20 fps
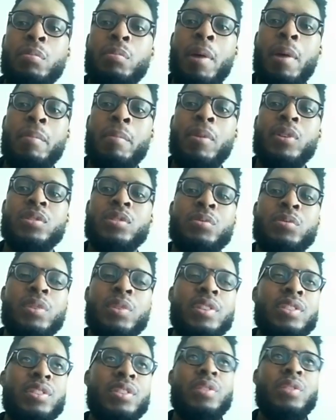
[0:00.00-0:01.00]
my most
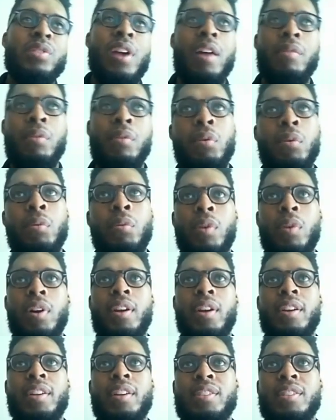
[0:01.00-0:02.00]
recent travel
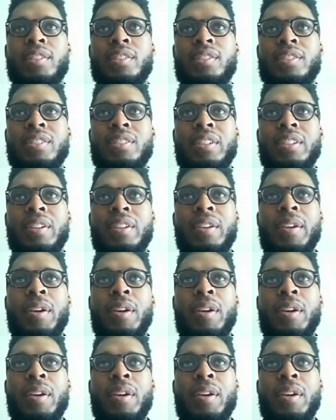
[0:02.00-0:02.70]
was